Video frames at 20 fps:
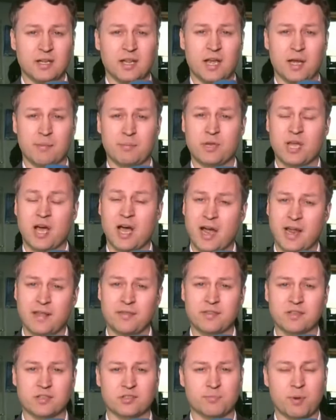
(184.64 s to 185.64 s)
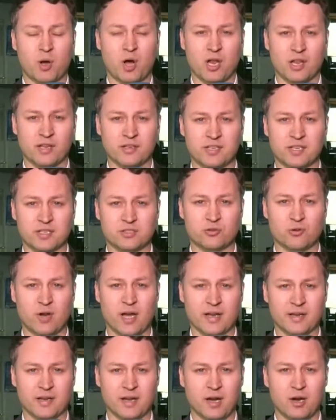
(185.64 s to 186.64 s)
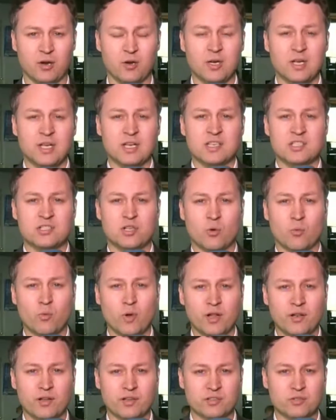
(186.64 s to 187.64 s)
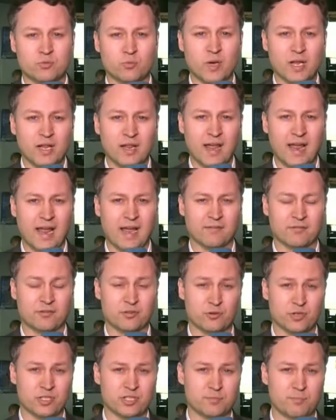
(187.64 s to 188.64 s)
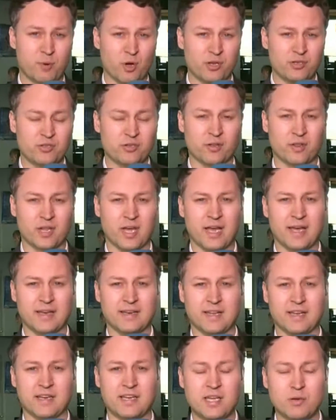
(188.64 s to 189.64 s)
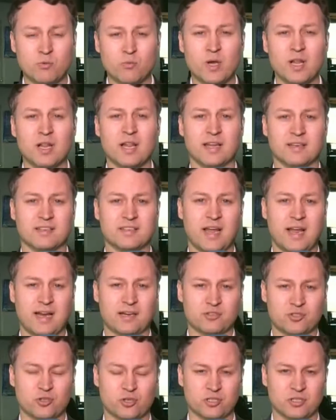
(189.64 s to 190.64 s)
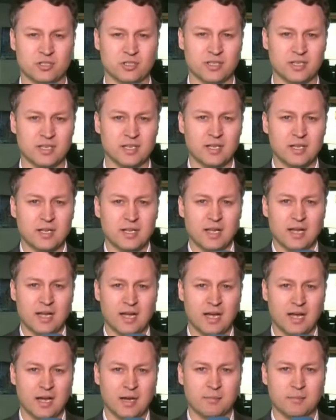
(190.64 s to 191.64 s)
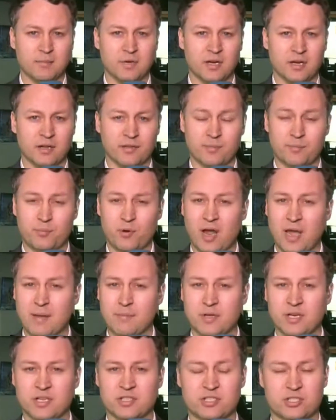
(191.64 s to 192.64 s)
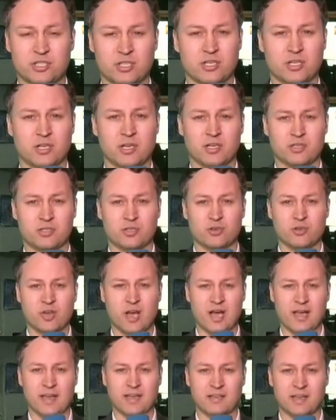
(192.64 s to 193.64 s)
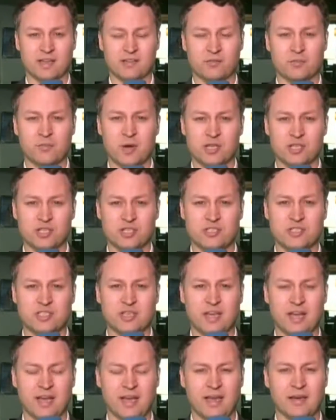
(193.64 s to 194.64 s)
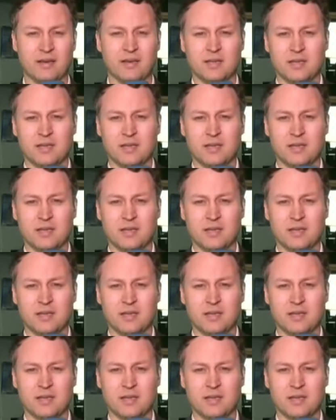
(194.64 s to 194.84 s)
behind this politics right now. So Wilders will have to respond to that, and he will attack certainly the Prime Minister tonight as much as he can.